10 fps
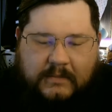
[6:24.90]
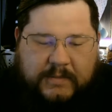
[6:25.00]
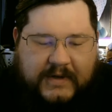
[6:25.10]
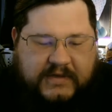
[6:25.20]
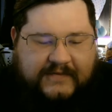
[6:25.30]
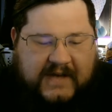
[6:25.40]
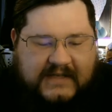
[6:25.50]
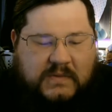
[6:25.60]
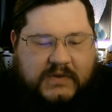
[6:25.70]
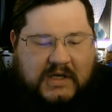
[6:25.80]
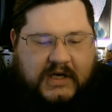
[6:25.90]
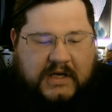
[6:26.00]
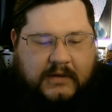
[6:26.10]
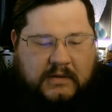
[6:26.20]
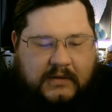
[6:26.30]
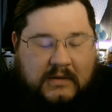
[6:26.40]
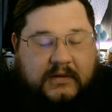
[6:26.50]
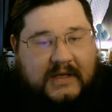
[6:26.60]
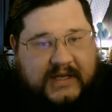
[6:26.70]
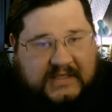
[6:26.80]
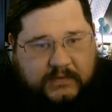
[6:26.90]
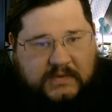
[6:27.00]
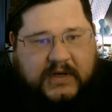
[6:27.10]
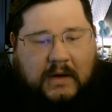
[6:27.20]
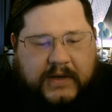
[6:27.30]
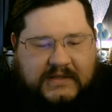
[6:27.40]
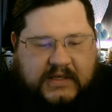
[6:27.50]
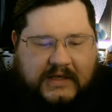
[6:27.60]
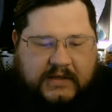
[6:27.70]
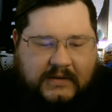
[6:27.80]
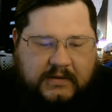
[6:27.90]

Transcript: Mimir's advice was good, as it was always good.